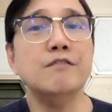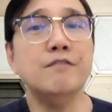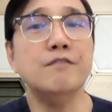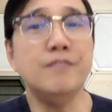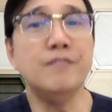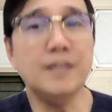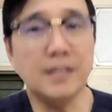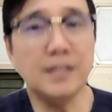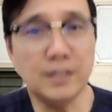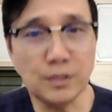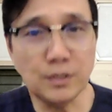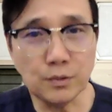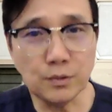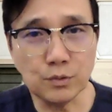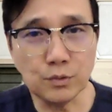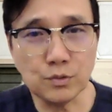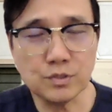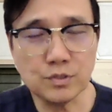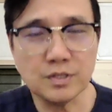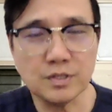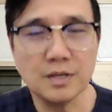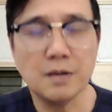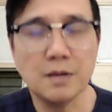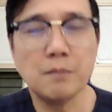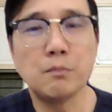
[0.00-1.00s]

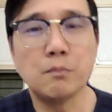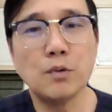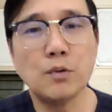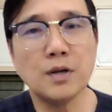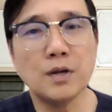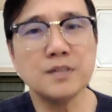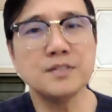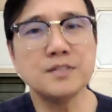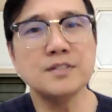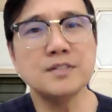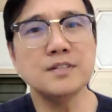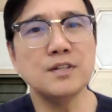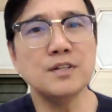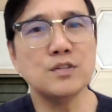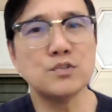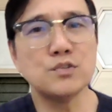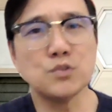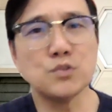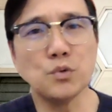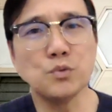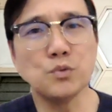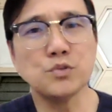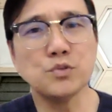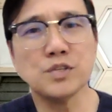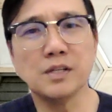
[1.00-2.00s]
videos present in
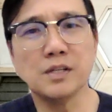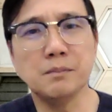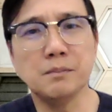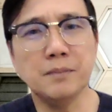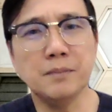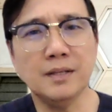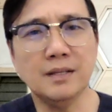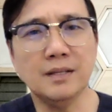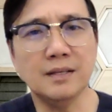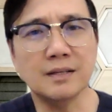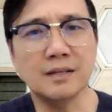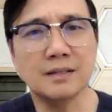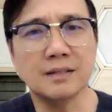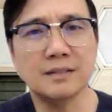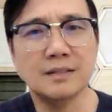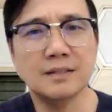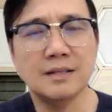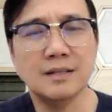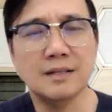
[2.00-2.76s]
social media,